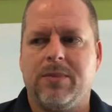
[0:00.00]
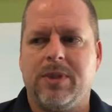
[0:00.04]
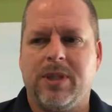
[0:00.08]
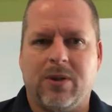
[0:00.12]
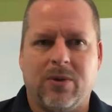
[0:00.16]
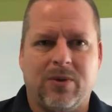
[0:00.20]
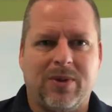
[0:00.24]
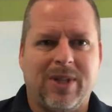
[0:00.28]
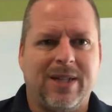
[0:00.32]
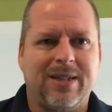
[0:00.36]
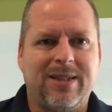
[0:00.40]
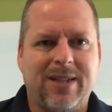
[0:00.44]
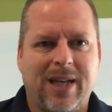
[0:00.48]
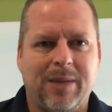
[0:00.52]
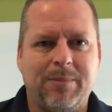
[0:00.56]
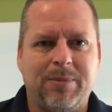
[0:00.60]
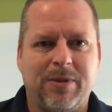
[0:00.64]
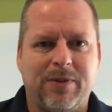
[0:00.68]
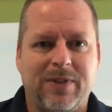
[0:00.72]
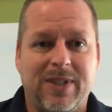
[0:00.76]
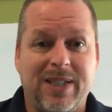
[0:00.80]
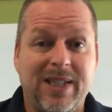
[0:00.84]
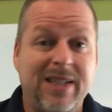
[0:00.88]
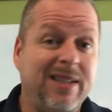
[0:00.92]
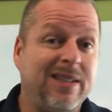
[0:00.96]
that type
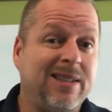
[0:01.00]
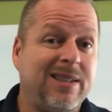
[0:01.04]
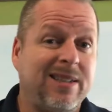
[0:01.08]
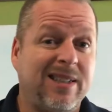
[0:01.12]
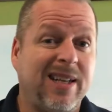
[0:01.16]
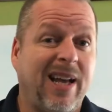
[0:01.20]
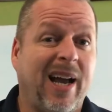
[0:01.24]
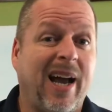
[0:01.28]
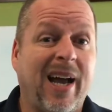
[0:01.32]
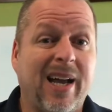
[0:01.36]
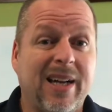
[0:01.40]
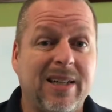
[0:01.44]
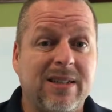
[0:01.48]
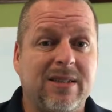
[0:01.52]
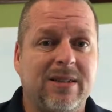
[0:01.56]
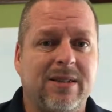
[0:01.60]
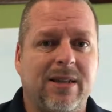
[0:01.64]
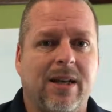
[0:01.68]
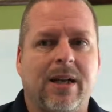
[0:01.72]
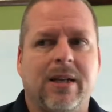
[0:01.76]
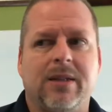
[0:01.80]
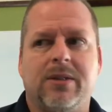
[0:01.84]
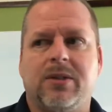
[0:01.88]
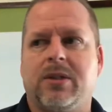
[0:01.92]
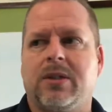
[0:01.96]
of an easy
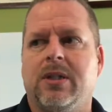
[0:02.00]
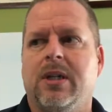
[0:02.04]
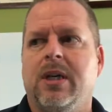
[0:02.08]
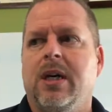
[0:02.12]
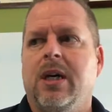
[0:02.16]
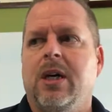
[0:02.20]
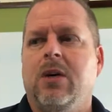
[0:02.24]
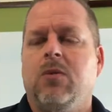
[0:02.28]
access